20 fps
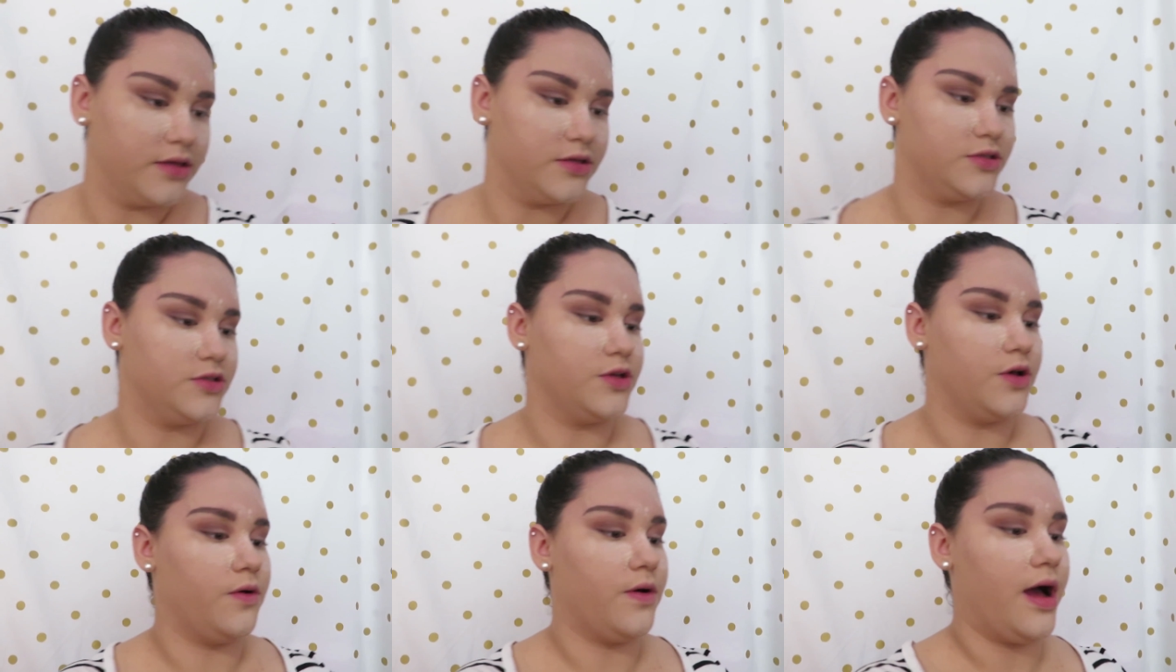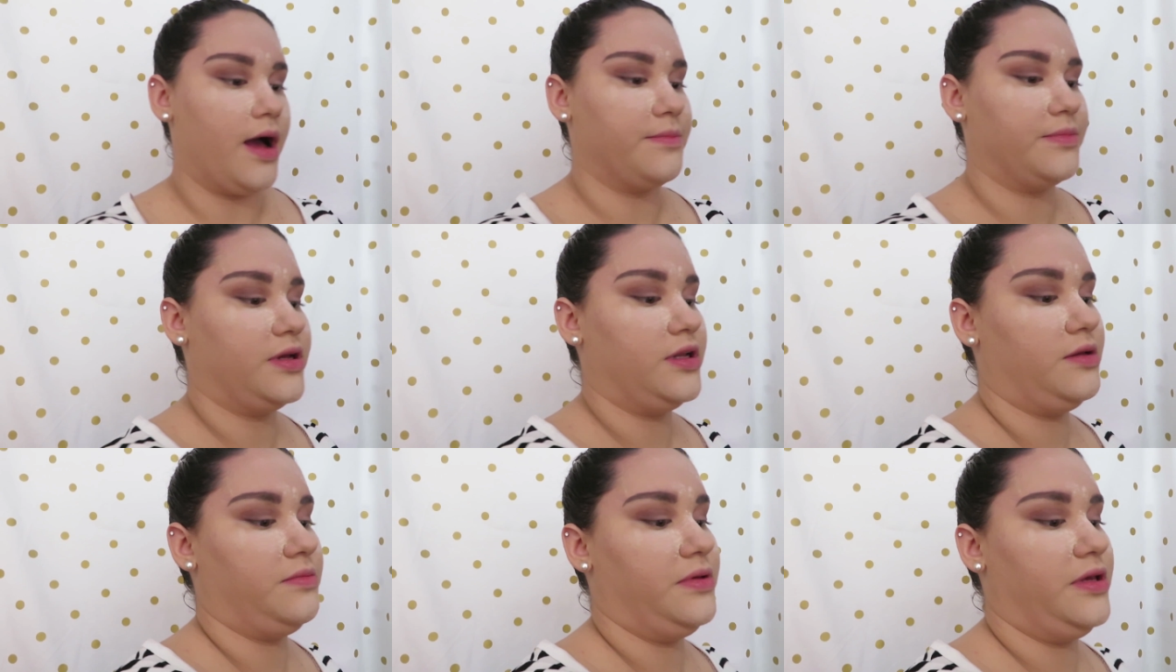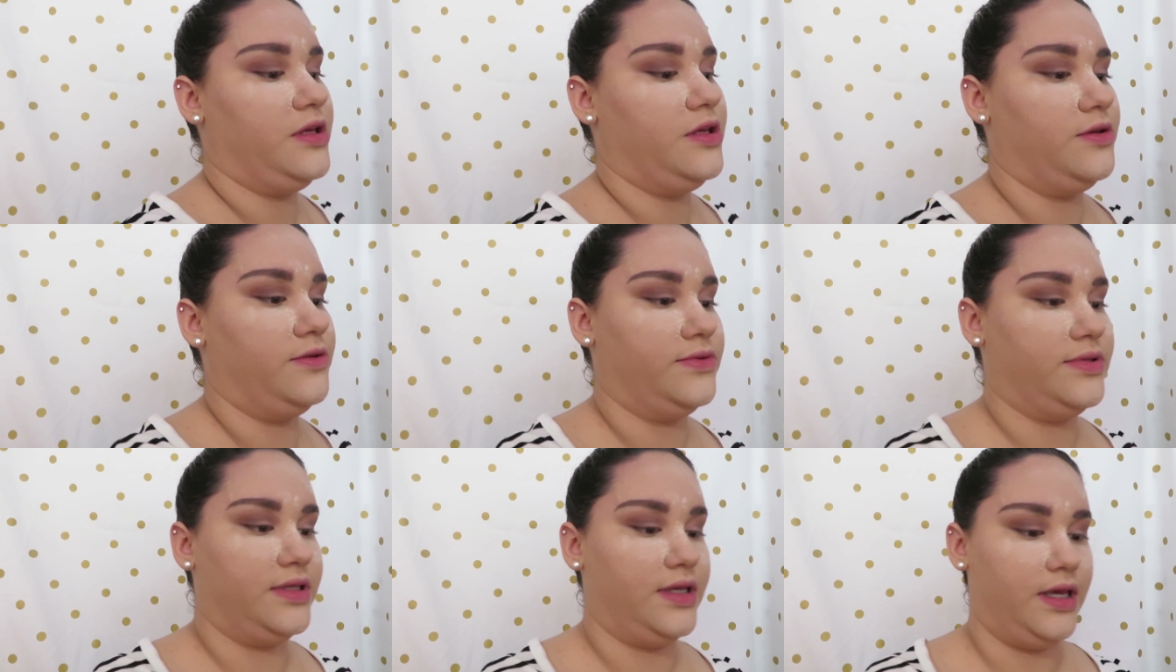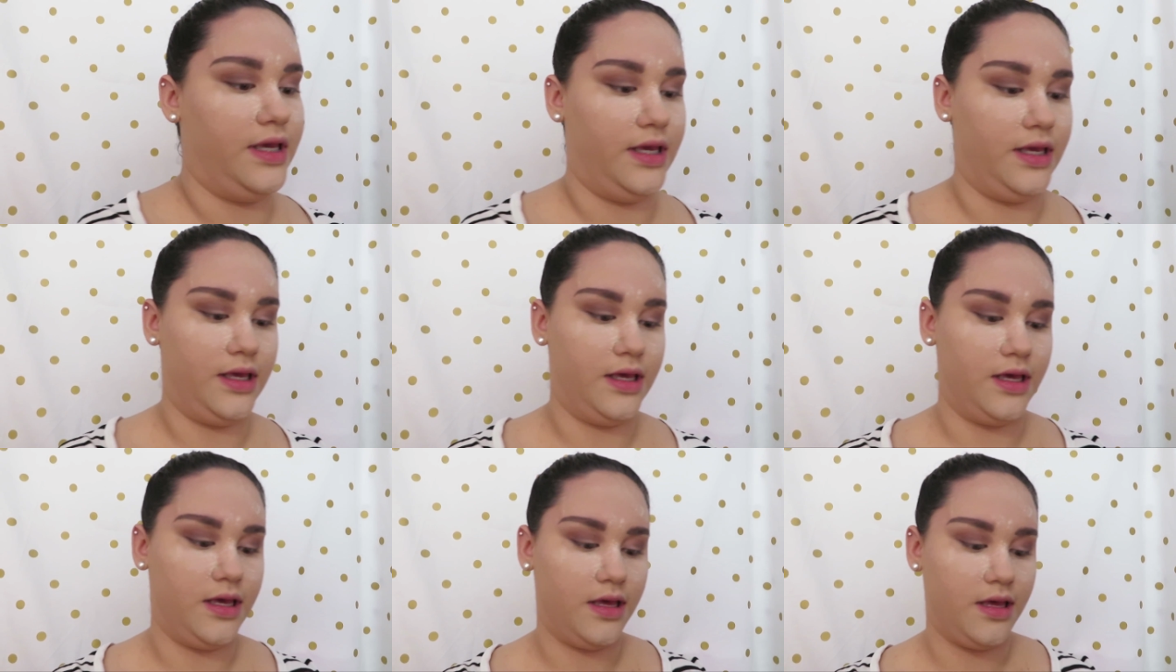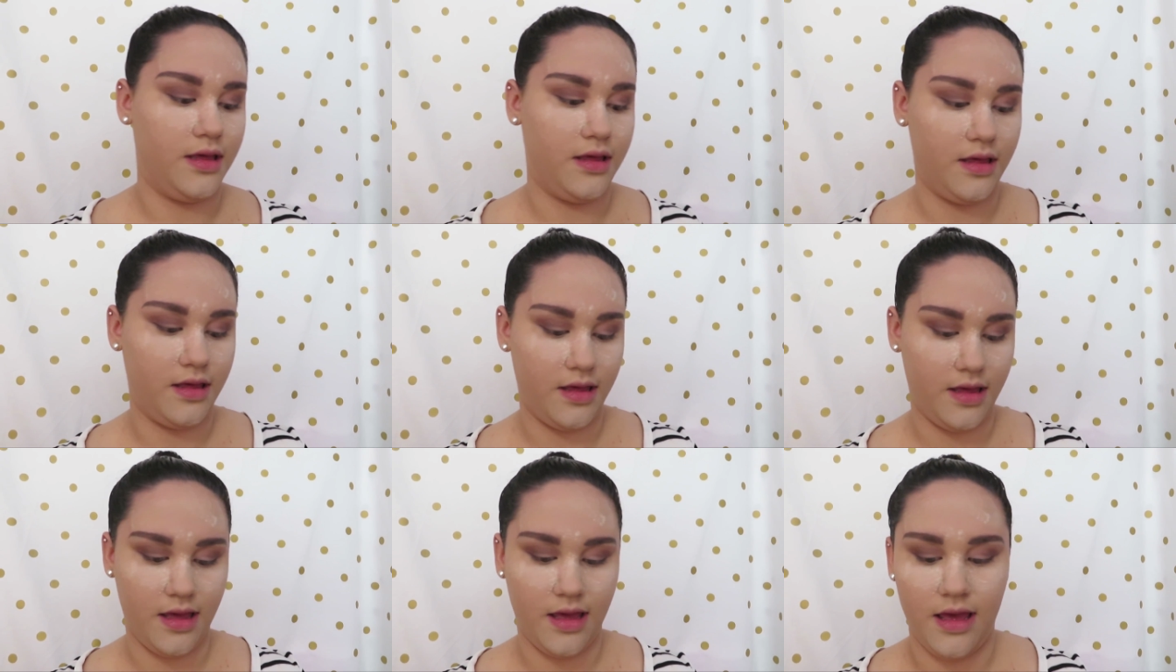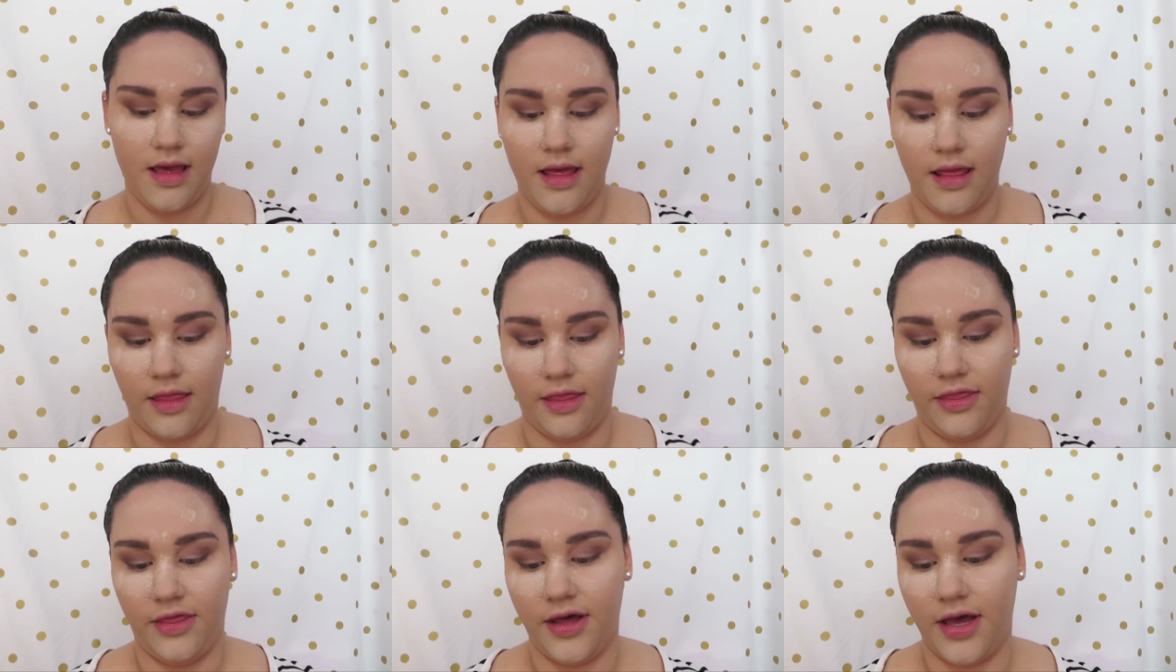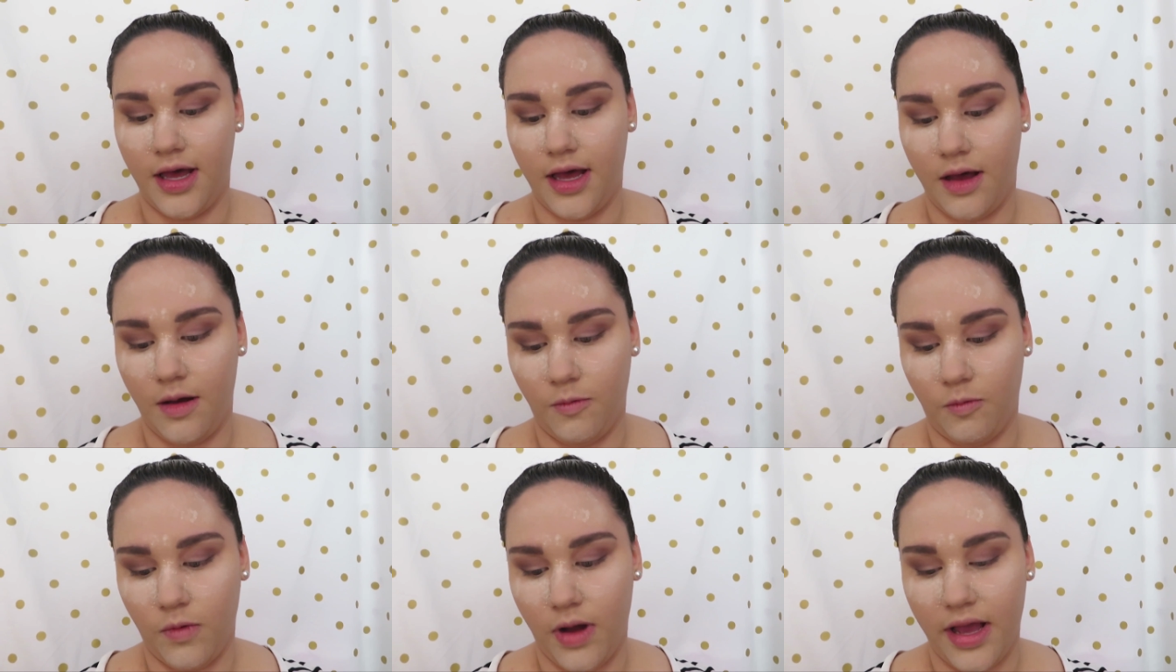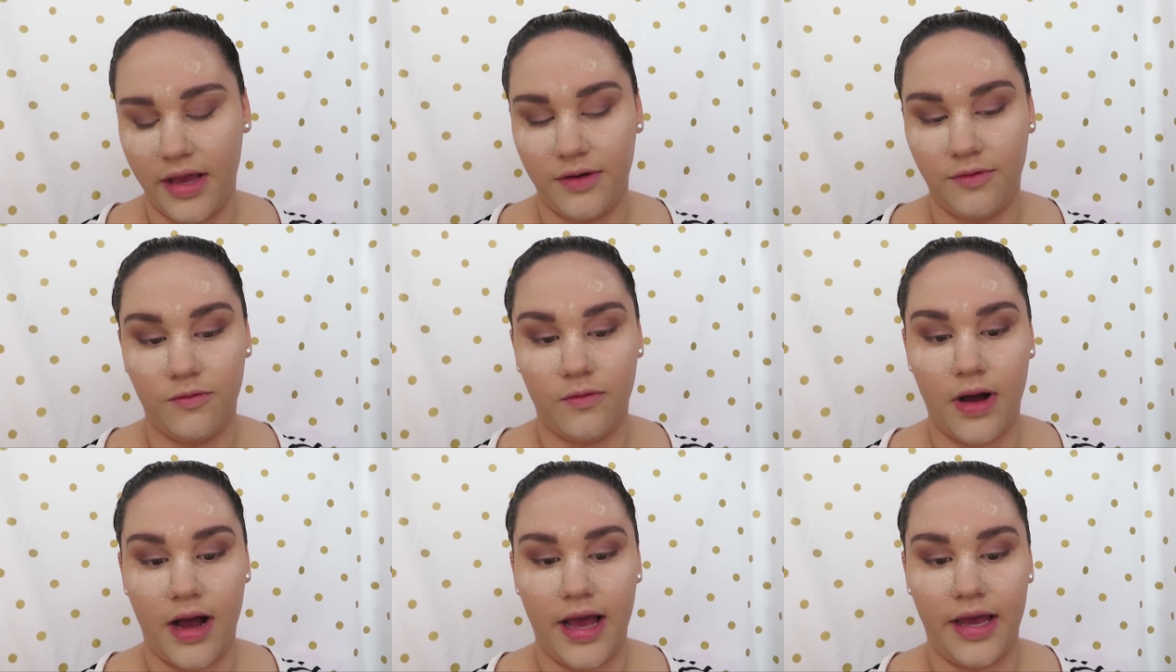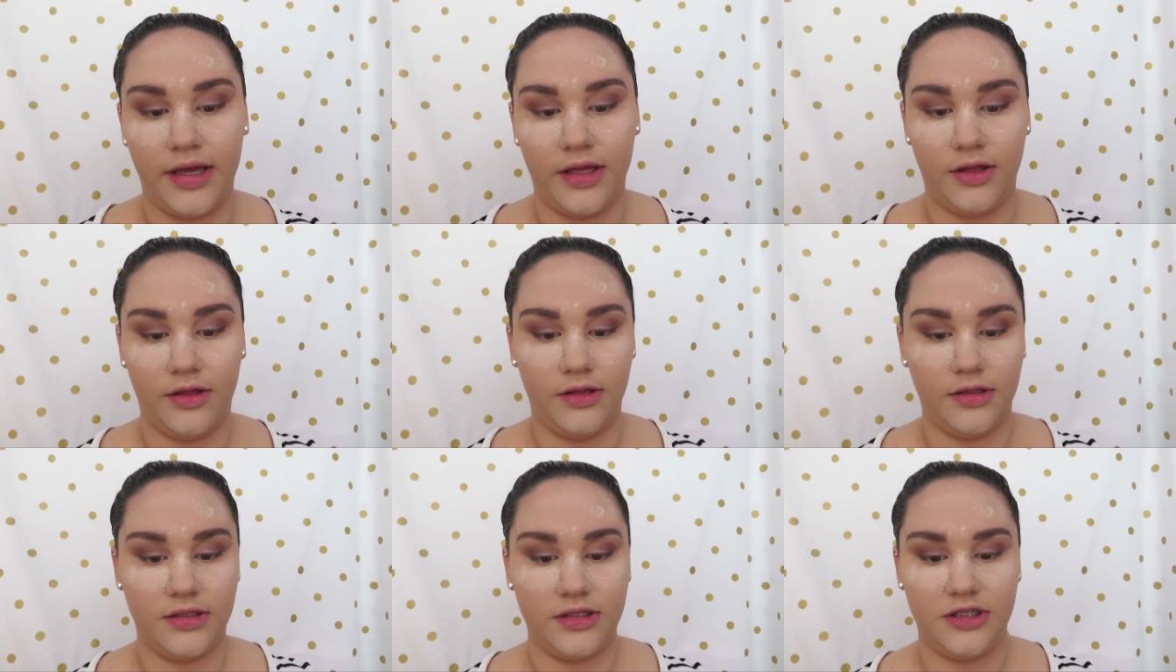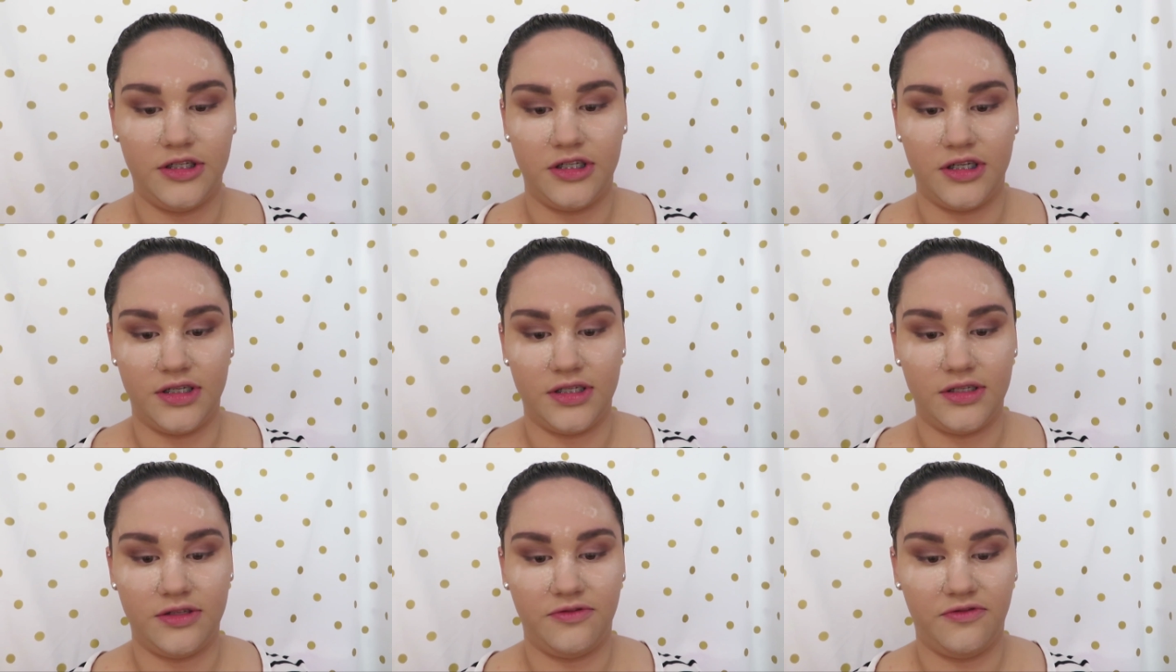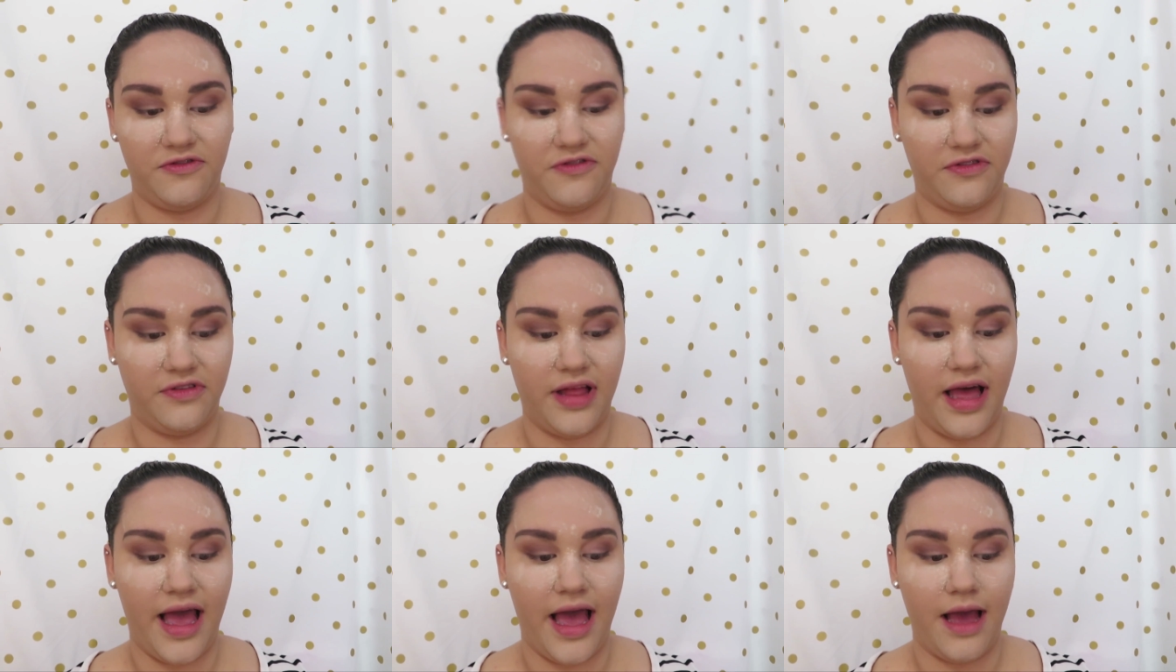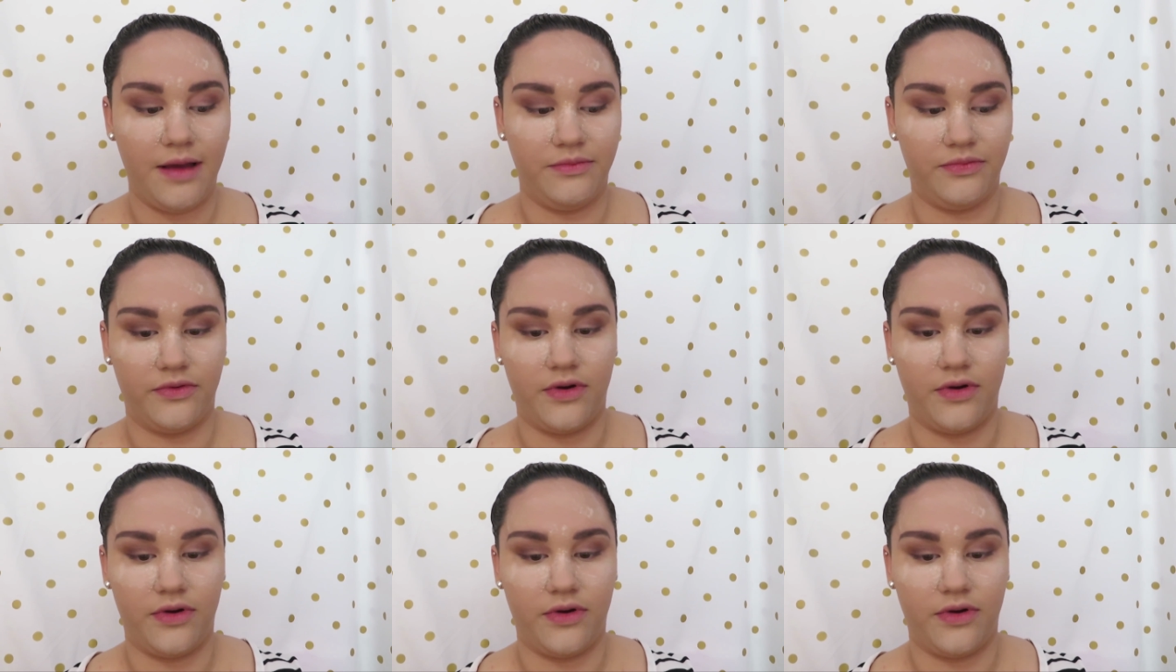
So I'm going to be using the Wet n Wild just flat